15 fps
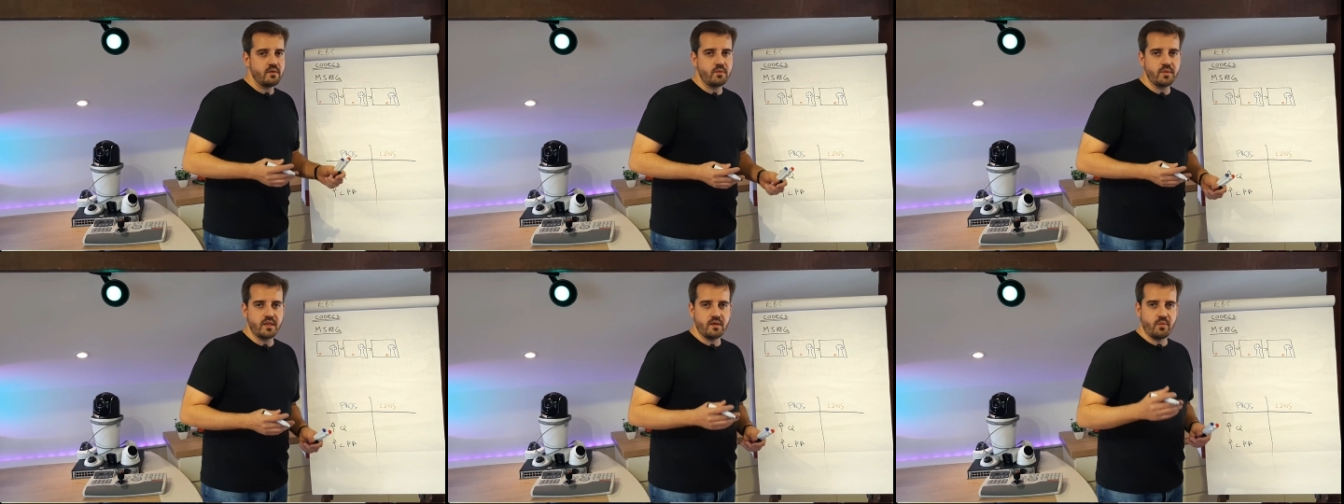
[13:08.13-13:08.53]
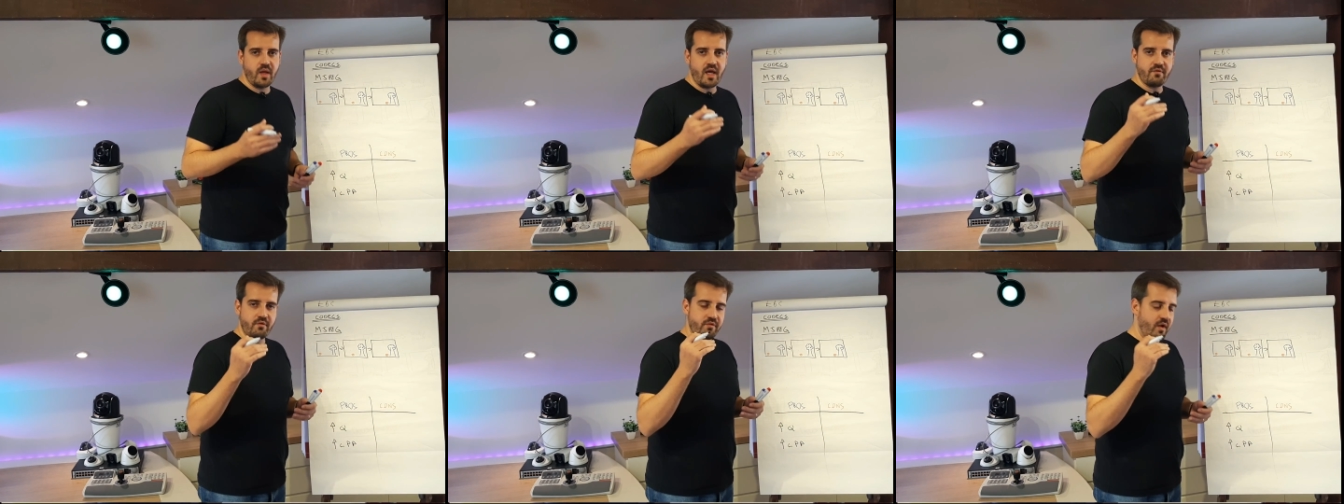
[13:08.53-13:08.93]
we
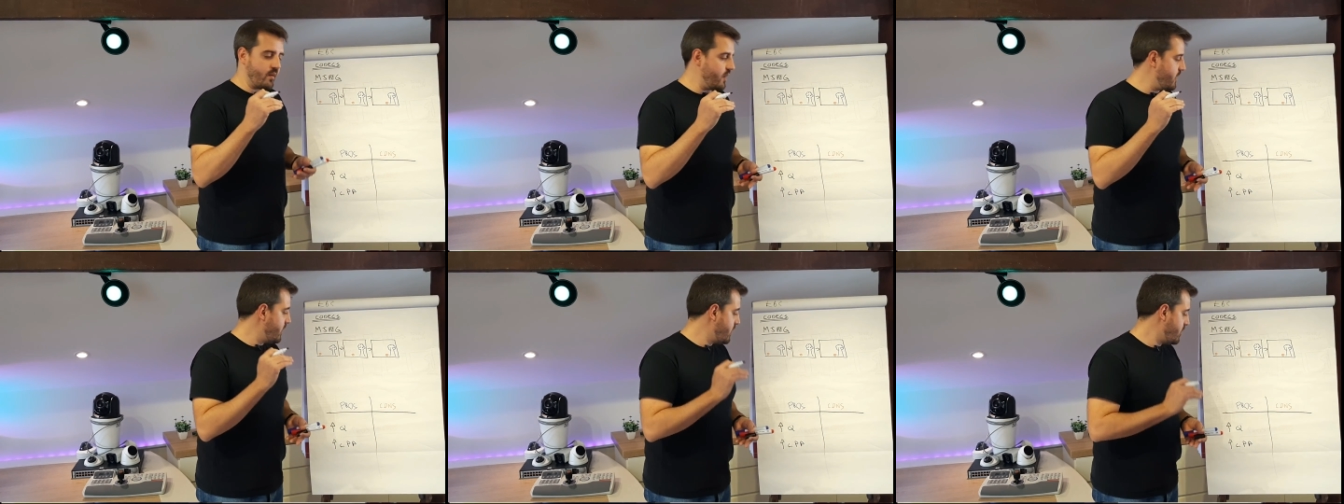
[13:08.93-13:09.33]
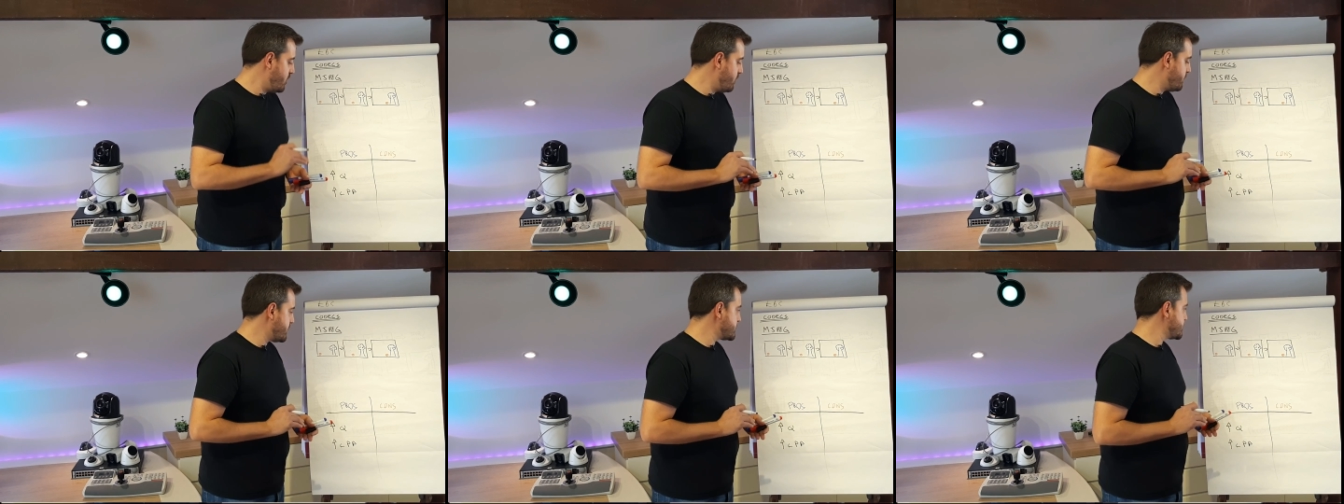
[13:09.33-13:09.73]
have a very
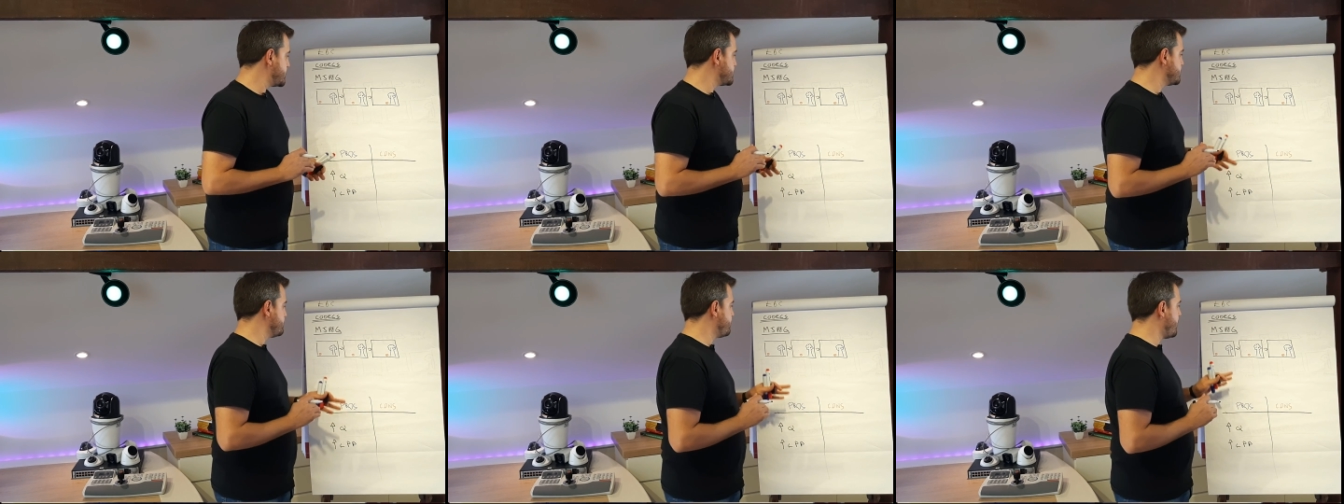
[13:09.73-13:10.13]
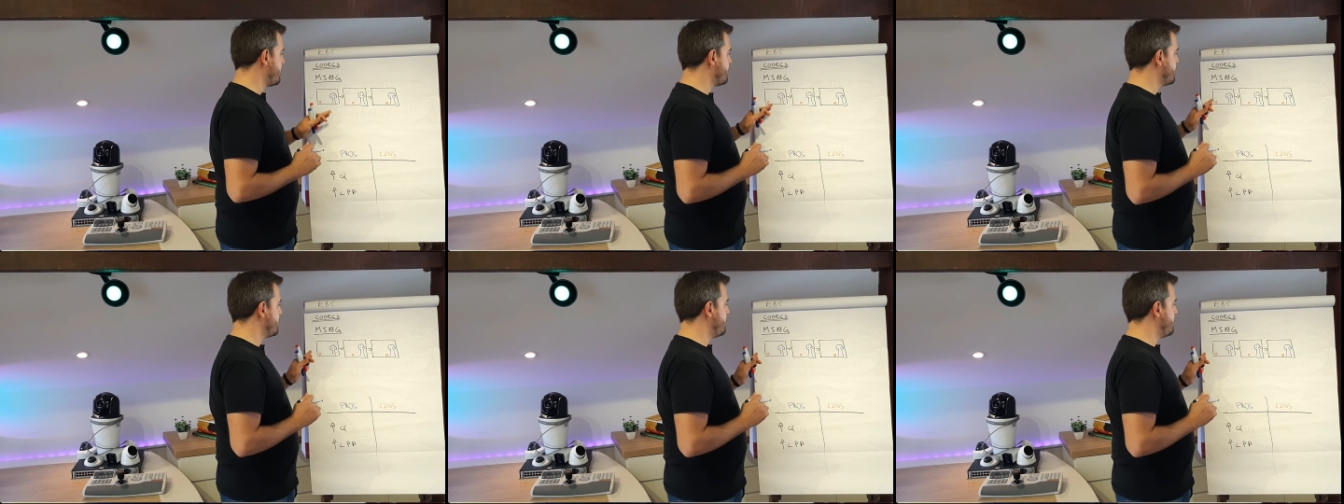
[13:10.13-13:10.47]
low processing power